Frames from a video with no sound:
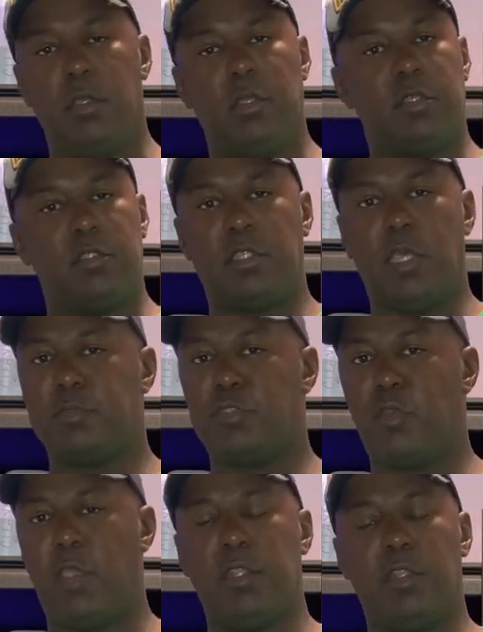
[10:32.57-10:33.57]

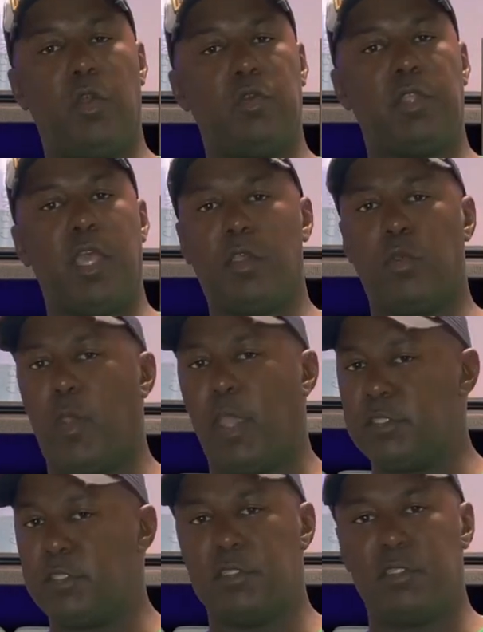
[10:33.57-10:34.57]
substrate, no
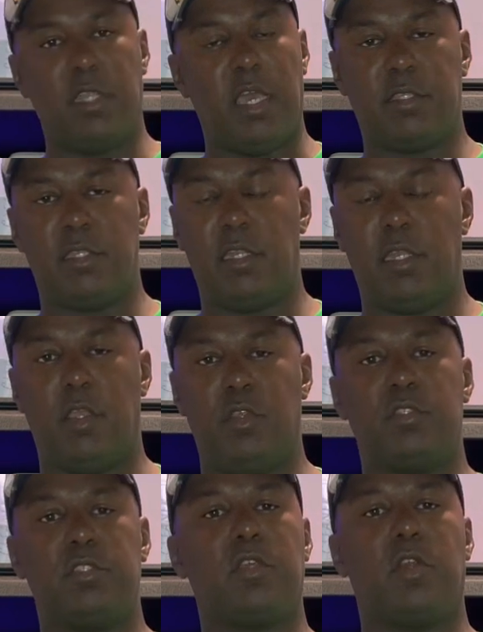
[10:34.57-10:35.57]
decorations, nothing in there. You're
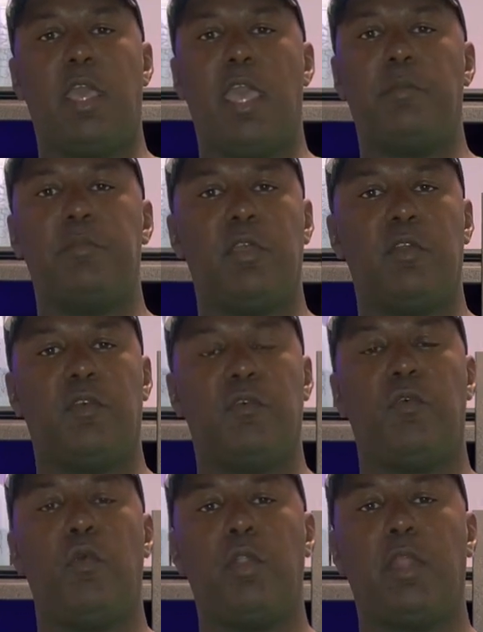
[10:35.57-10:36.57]
just gonna have them in there for
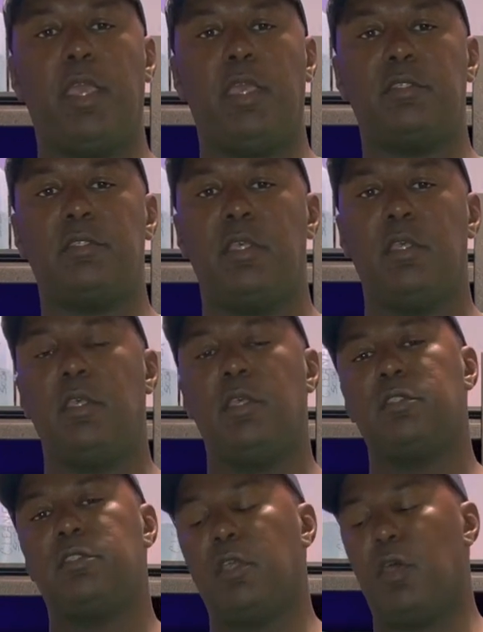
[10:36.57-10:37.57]
4 days.
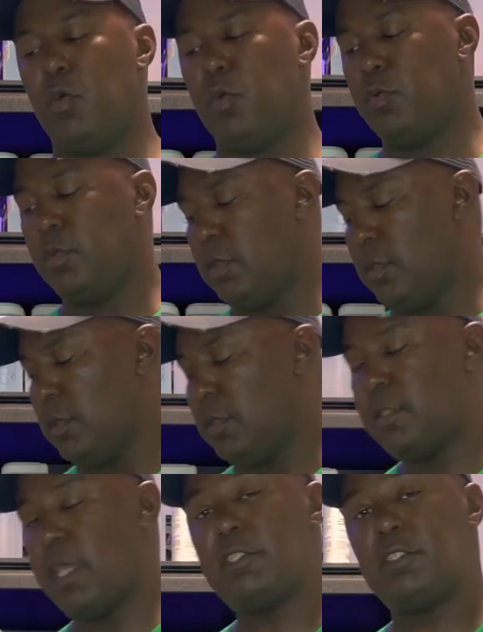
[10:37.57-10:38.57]
So
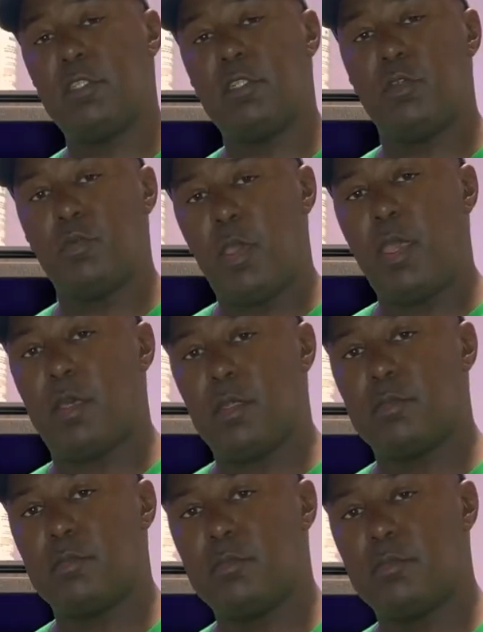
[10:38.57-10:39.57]
they should do well.
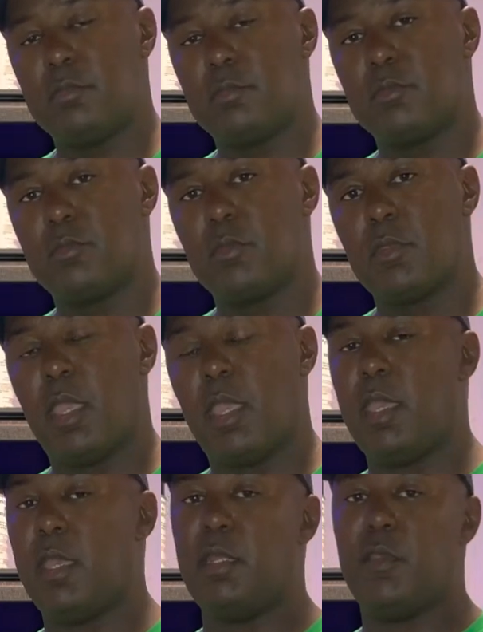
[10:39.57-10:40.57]

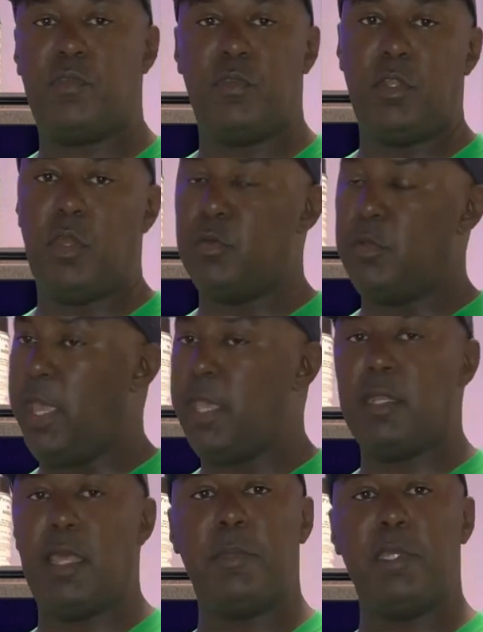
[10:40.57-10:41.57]
And if, you know, hey,
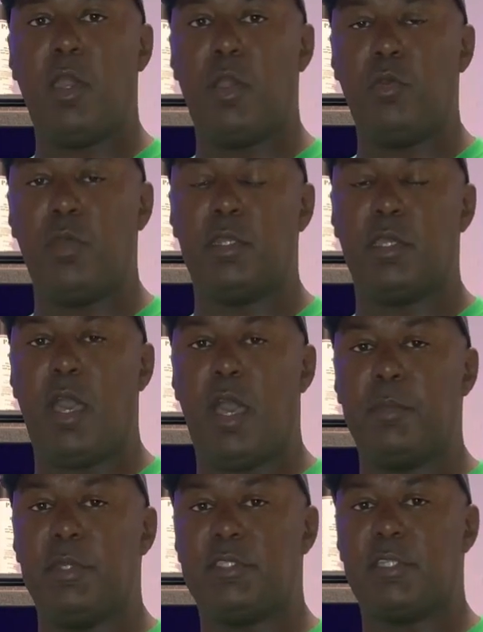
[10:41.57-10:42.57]
let me know in the
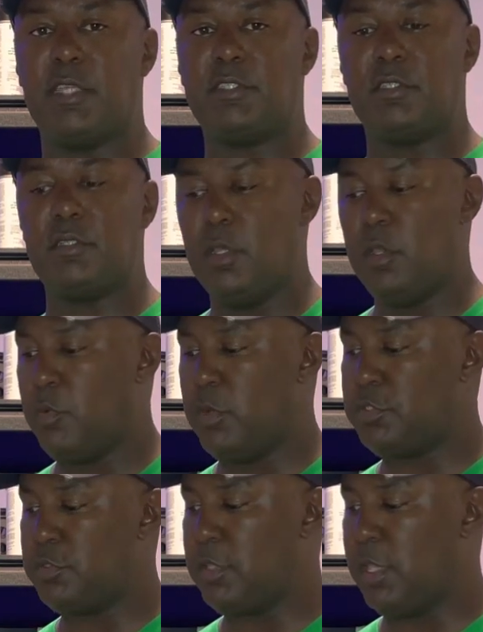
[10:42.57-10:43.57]
comment section what
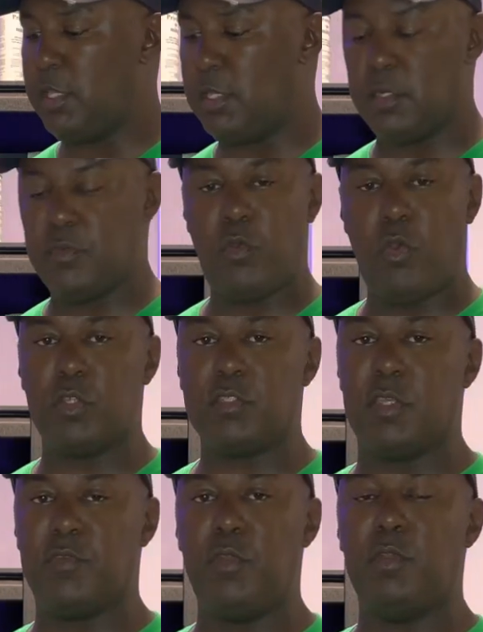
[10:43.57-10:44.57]
you think. And of course,
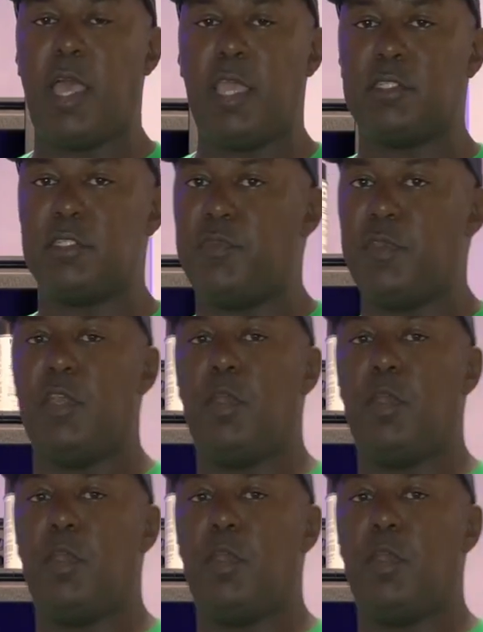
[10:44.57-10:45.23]
if you like this video,